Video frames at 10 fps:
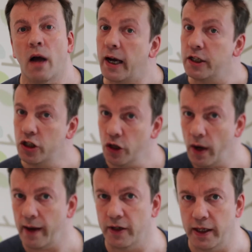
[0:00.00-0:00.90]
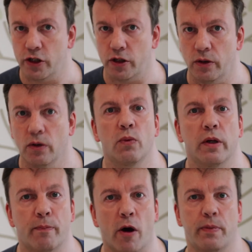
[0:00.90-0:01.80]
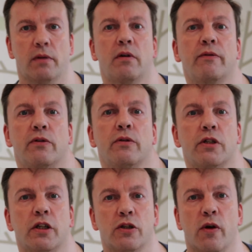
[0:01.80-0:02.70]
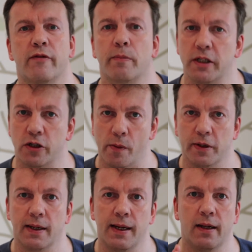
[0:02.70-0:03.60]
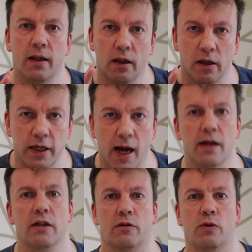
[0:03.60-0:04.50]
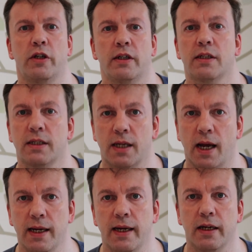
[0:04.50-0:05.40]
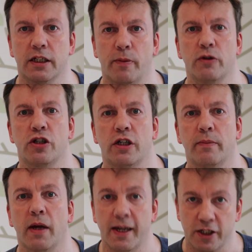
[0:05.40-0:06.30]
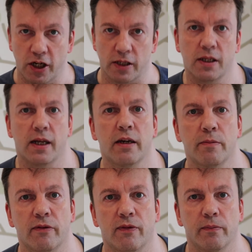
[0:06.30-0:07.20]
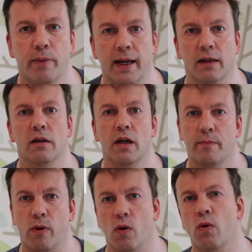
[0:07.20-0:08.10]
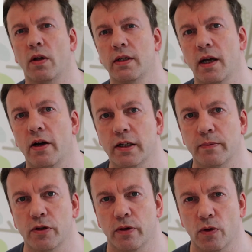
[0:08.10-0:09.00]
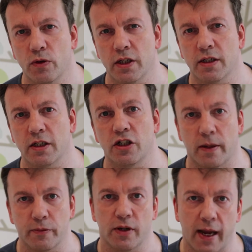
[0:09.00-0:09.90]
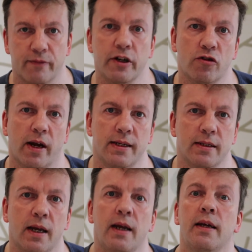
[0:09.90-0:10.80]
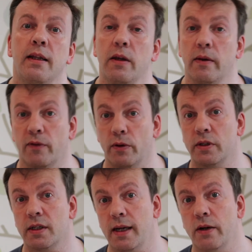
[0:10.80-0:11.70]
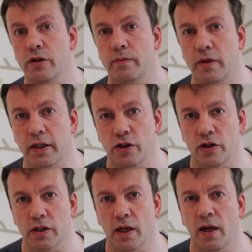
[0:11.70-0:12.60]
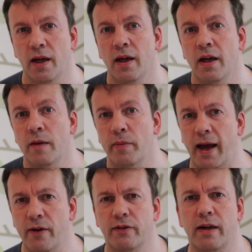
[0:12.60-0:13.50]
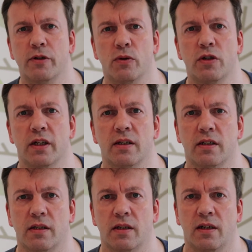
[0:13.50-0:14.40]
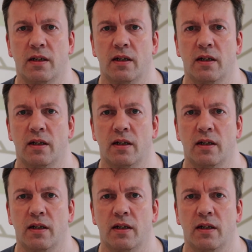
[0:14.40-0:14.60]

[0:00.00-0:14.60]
I do have an issue with popular influencers who have a predominantly younger audience taking a sponsorship just so they can peddle poor quality items to an audience that jumps on every trend the influencer tells them they should. But Alpha M's audience,